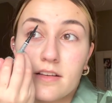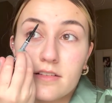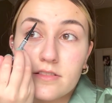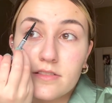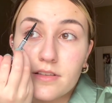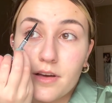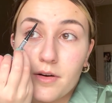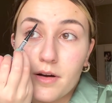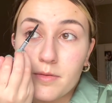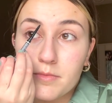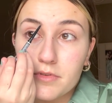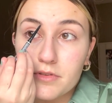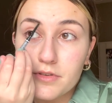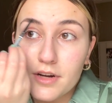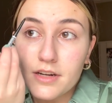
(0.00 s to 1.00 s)
So I'm
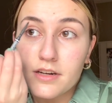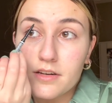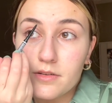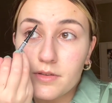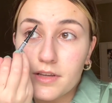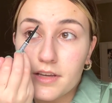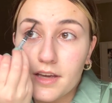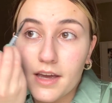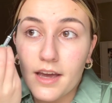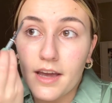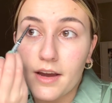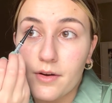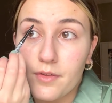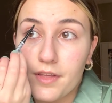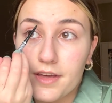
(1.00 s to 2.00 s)
just trying to do like
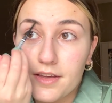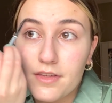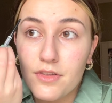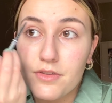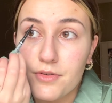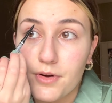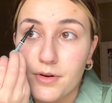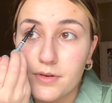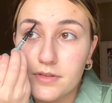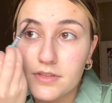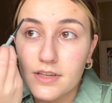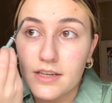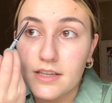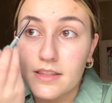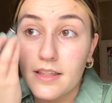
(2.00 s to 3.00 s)
hair-like strokes
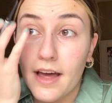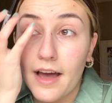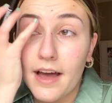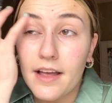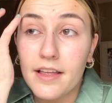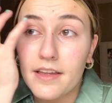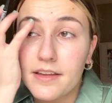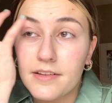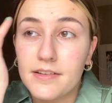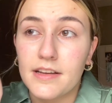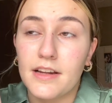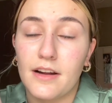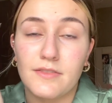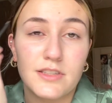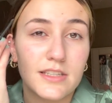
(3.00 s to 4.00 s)
like that.
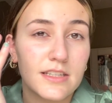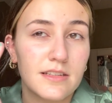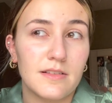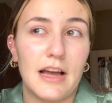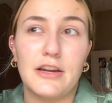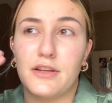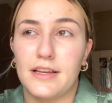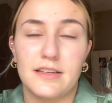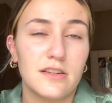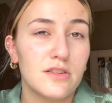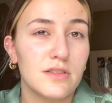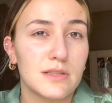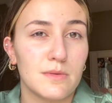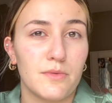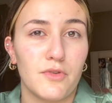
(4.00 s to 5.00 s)
And obviously I like to do
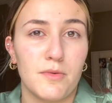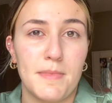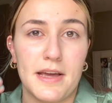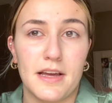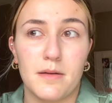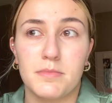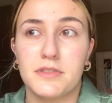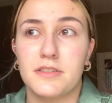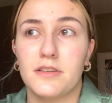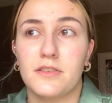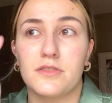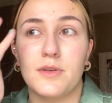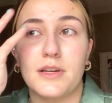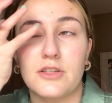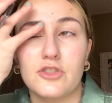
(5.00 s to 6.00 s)
this before makeup still
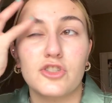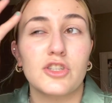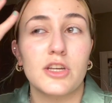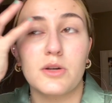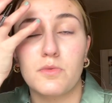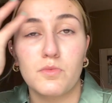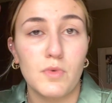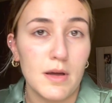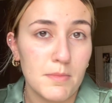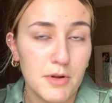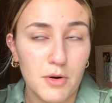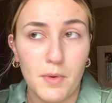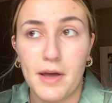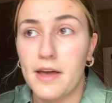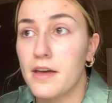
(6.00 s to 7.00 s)
so I can just like wipe it
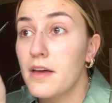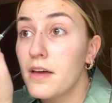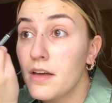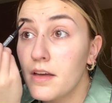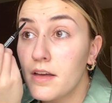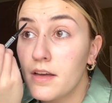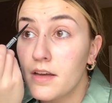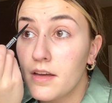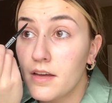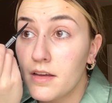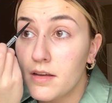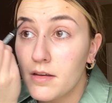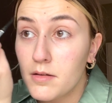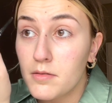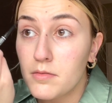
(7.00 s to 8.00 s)
away.
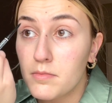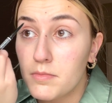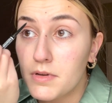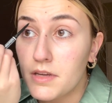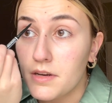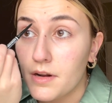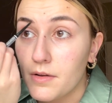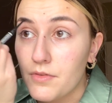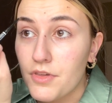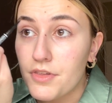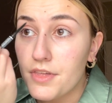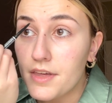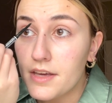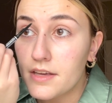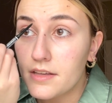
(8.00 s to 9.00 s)
But you know,
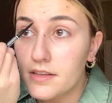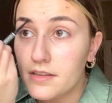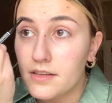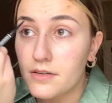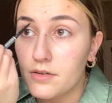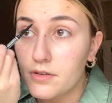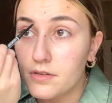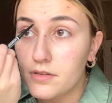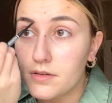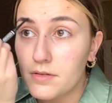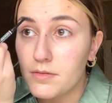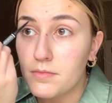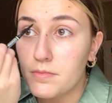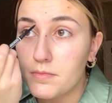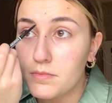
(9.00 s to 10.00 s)
just like little
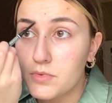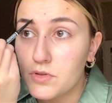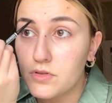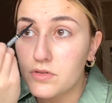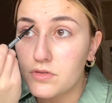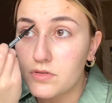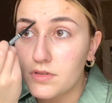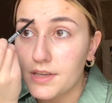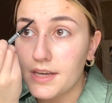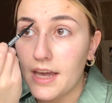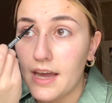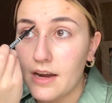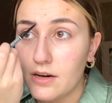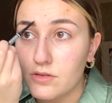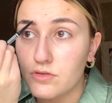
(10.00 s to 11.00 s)
like
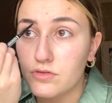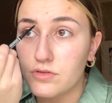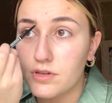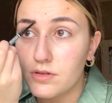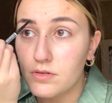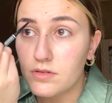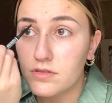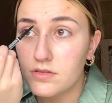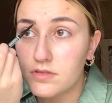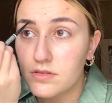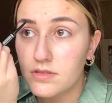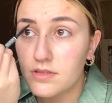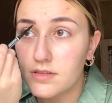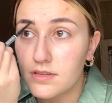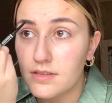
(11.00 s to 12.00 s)
hair
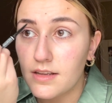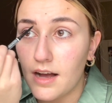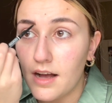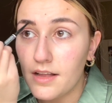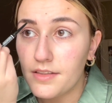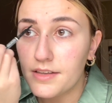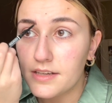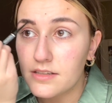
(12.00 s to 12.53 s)
strokes, not like